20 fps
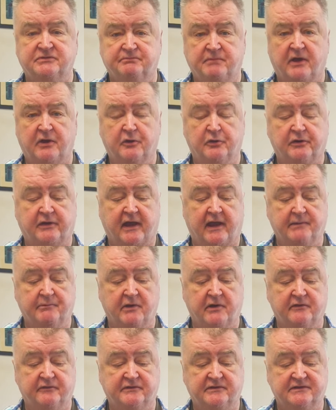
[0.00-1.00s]
Bo, came
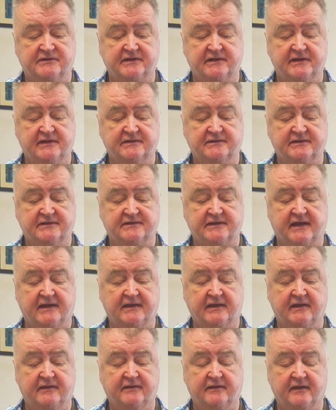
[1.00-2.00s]
over to see us to say
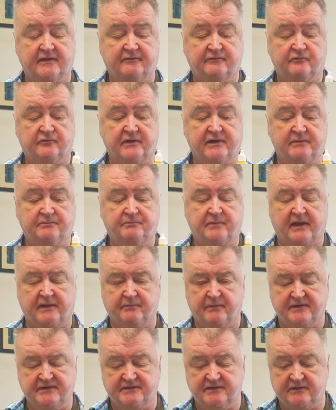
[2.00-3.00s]
that they've
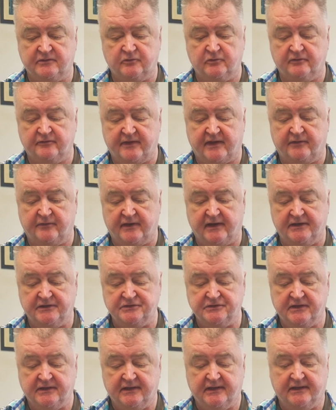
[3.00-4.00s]
repigmented all of their
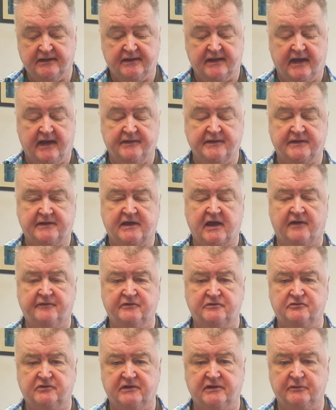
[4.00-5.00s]
range and they're
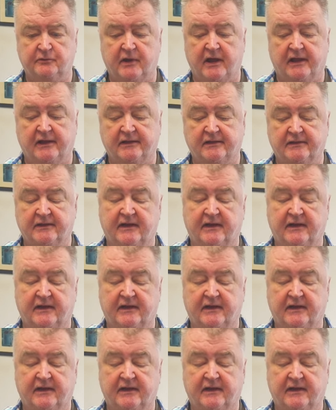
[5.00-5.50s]
covered really well.